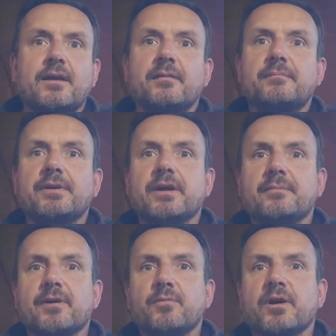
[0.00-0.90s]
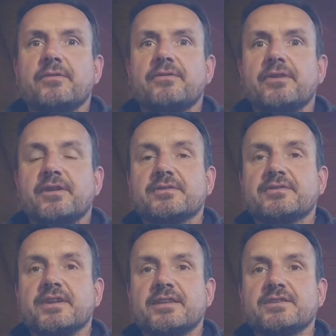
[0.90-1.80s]
becoming aware of the
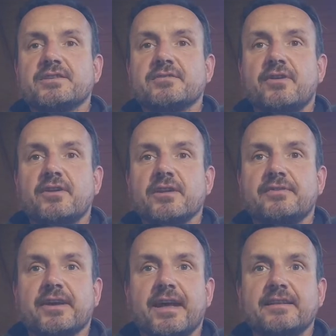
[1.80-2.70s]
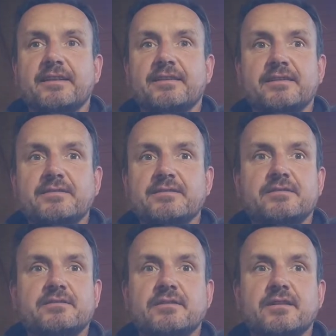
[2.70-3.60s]
senses of all living
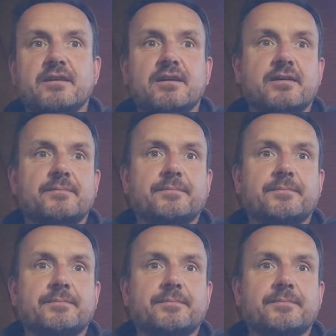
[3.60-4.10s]
entities. There's